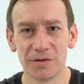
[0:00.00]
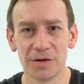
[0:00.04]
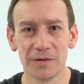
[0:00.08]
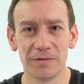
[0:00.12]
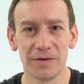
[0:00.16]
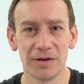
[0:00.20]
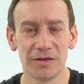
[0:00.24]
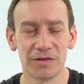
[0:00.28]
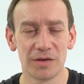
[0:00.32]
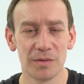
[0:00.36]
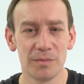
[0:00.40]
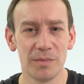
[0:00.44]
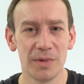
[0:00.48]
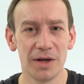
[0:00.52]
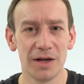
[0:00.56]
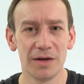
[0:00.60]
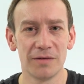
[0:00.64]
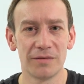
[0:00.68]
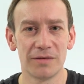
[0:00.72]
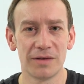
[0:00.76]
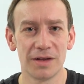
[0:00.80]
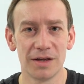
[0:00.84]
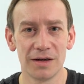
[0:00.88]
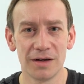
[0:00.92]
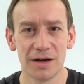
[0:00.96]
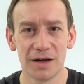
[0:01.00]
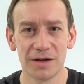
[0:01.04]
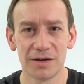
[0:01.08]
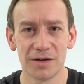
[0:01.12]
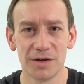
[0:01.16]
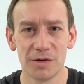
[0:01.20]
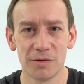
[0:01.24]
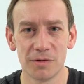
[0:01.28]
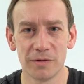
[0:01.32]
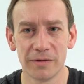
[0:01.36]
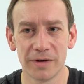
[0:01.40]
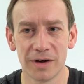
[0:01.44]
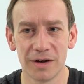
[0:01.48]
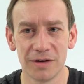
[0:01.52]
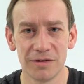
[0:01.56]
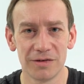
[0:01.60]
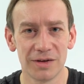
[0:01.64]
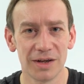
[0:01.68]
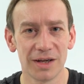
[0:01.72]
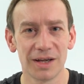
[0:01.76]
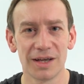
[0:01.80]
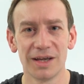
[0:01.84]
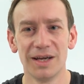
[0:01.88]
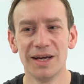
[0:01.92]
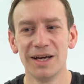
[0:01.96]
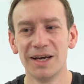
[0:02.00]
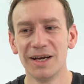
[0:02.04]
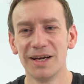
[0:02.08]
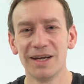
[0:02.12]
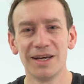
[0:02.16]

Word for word: So if it's the middle of the night and you're revising,